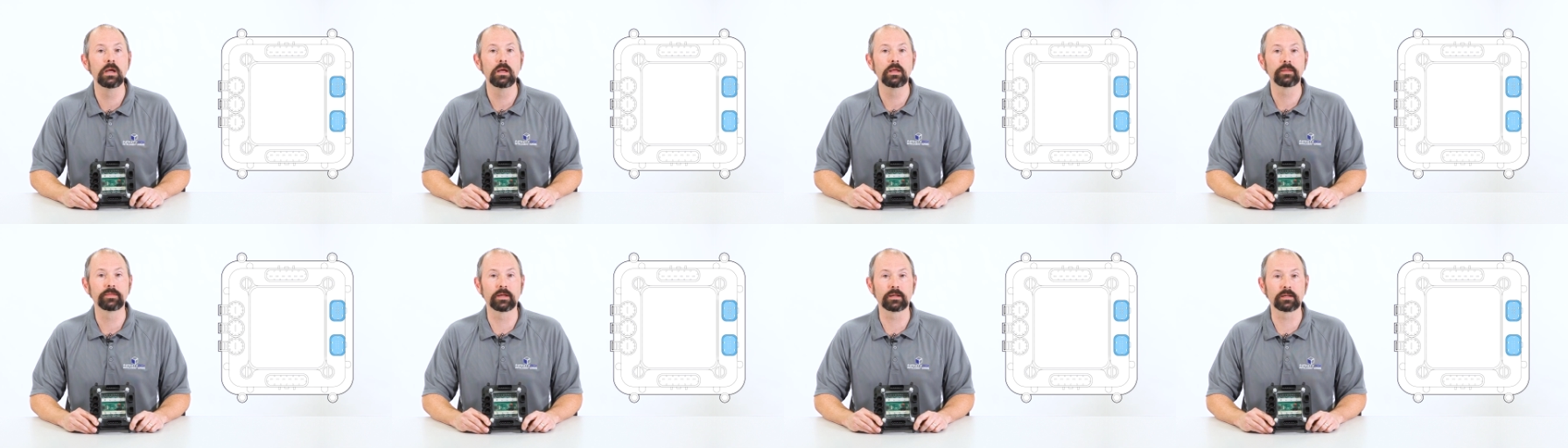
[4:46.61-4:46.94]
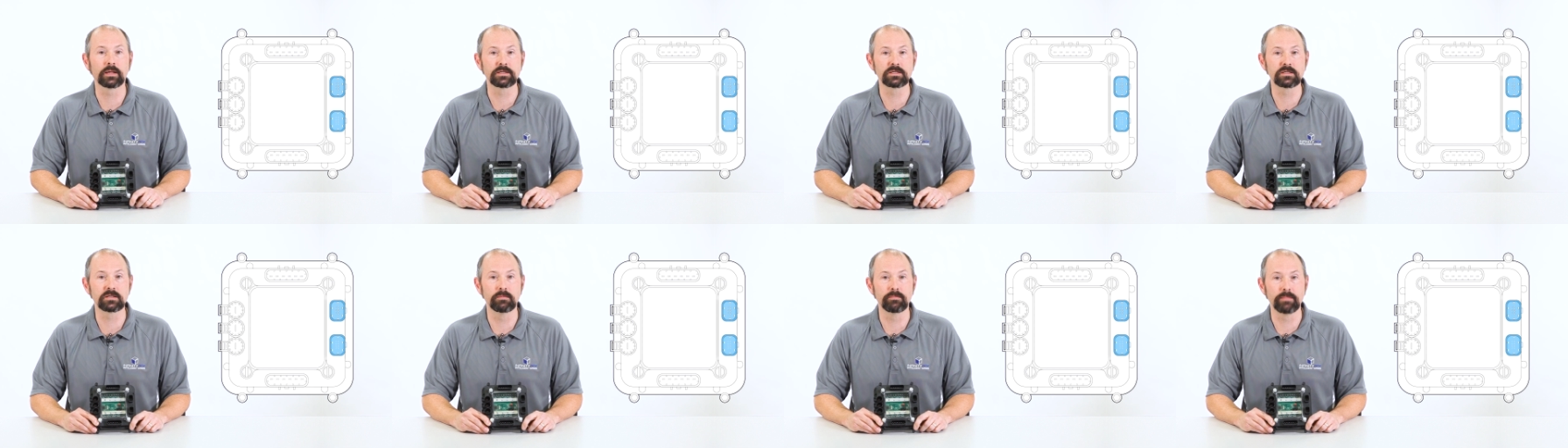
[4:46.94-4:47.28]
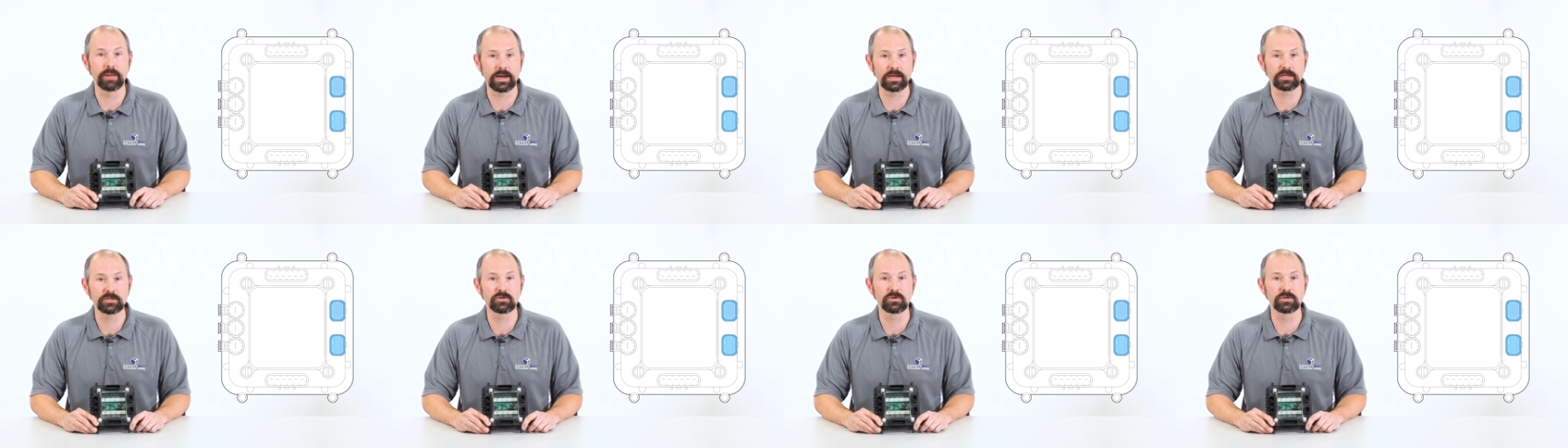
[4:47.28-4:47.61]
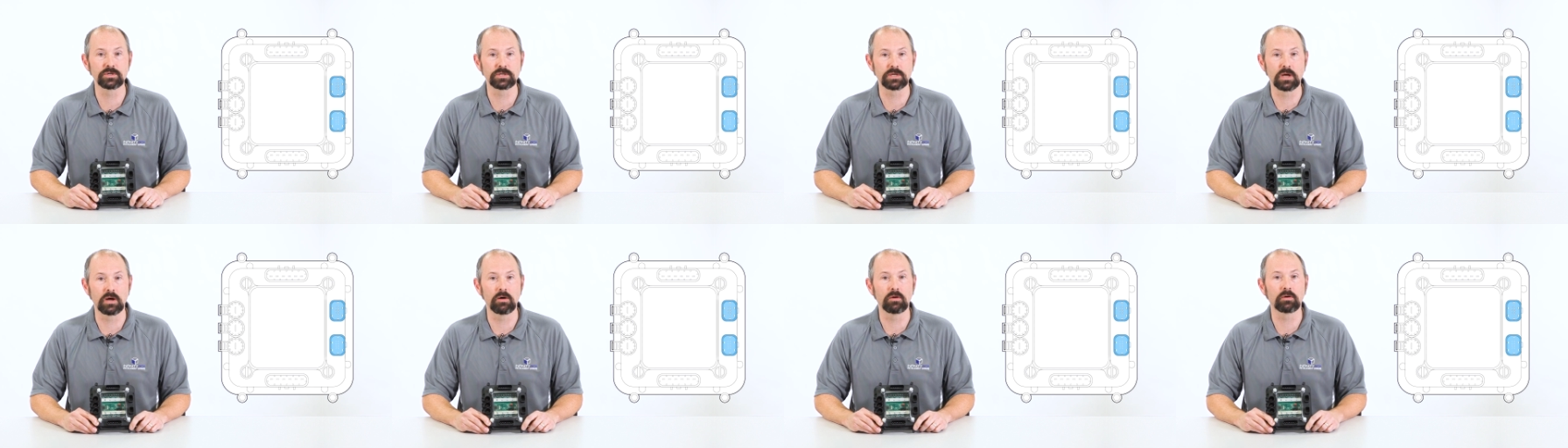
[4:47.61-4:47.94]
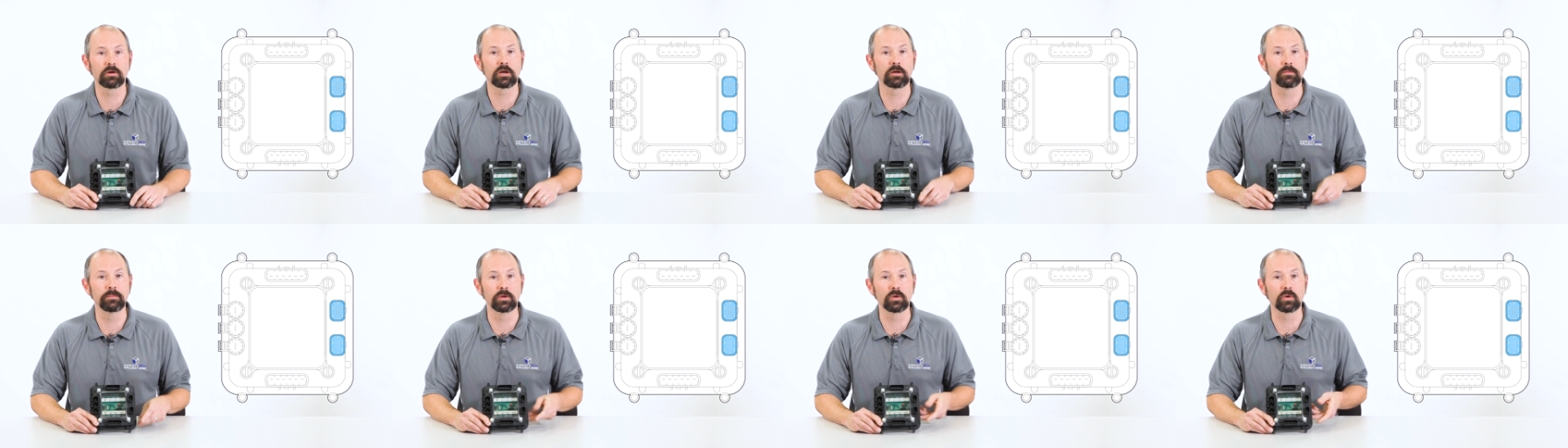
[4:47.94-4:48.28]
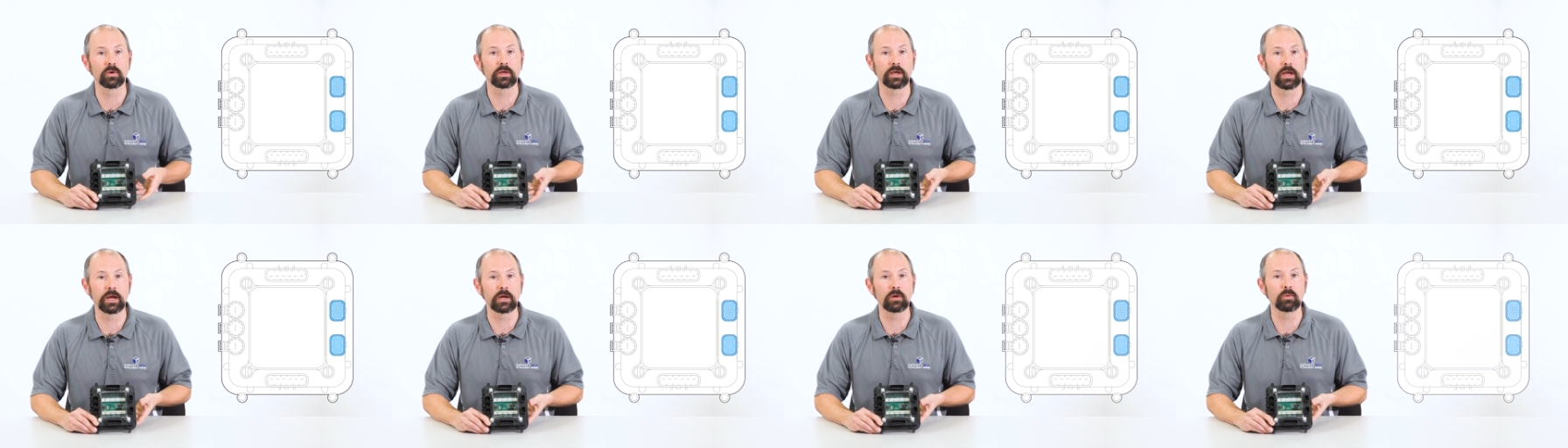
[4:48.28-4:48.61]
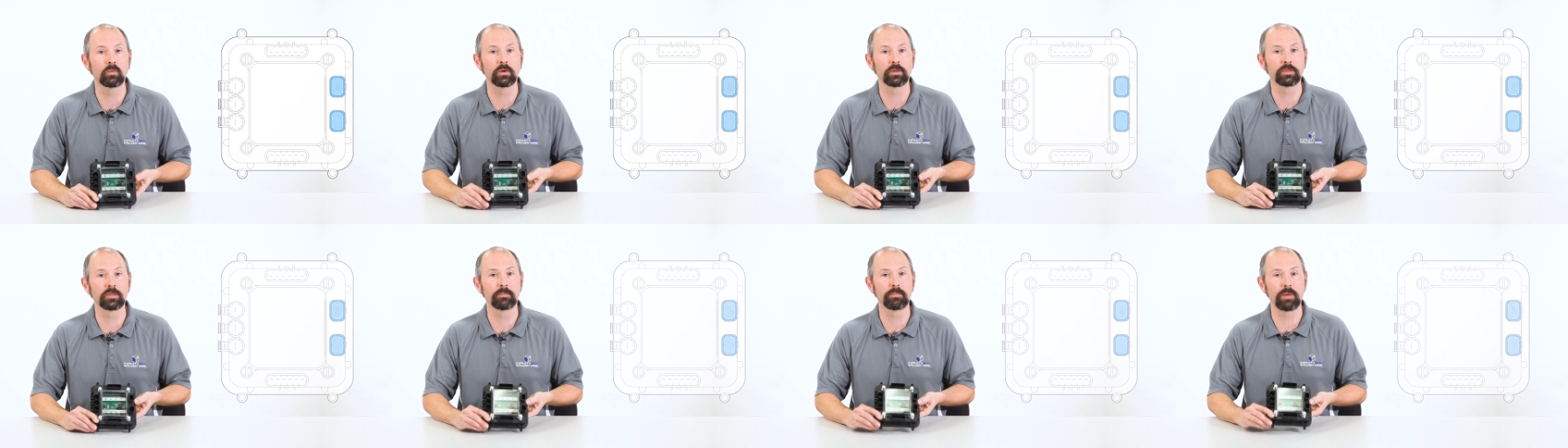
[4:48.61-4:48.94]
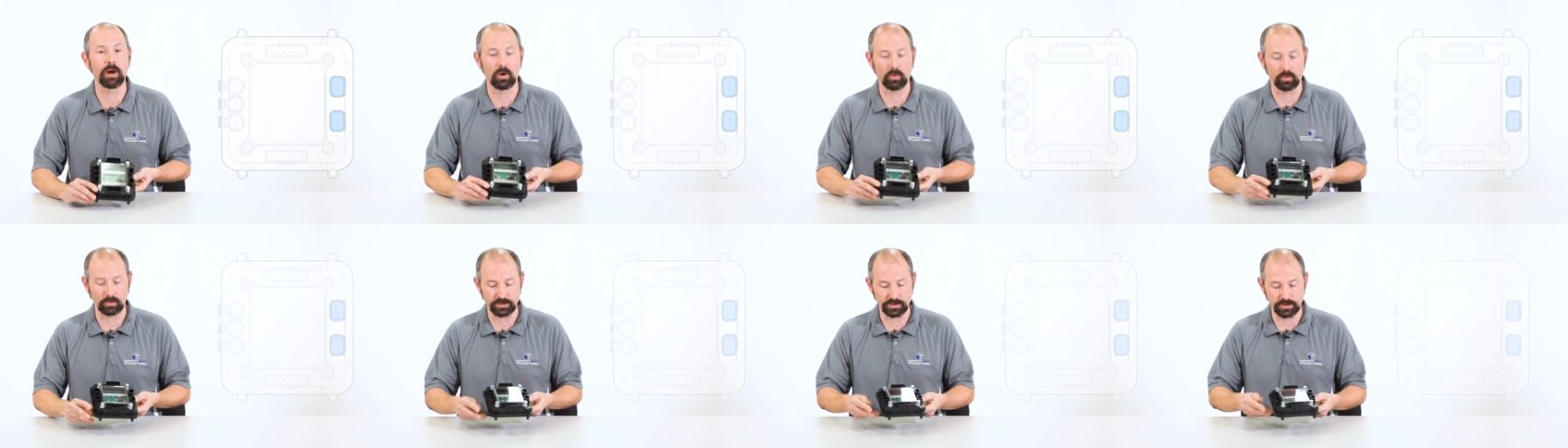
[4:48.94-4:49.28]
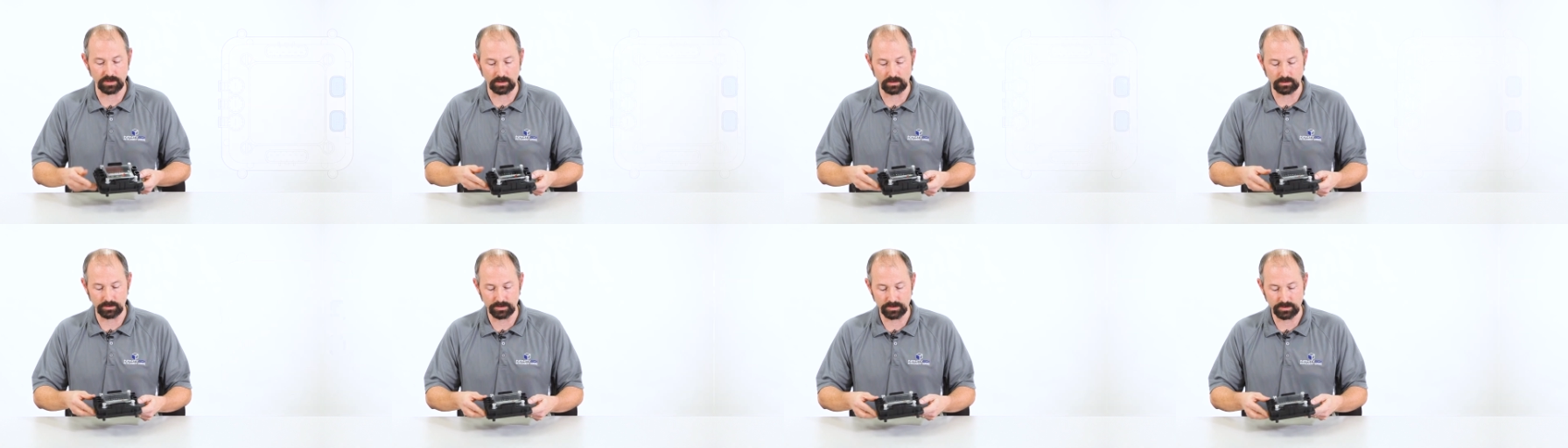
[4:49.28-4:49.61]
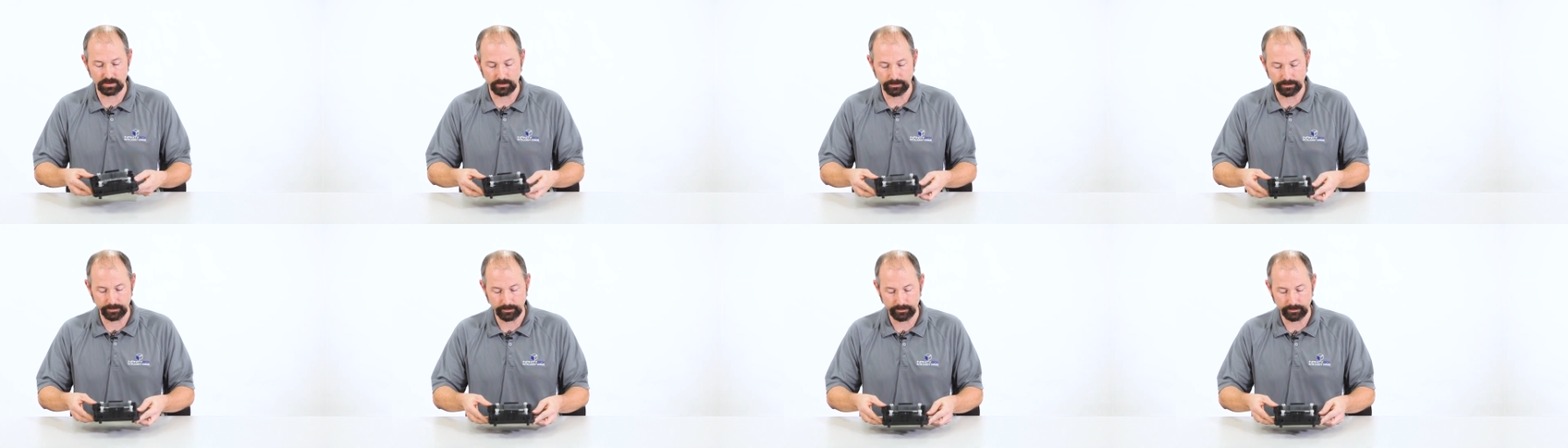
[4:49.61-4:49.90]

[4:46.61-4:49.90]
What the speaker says: that lets the master cell communicate with the power cells.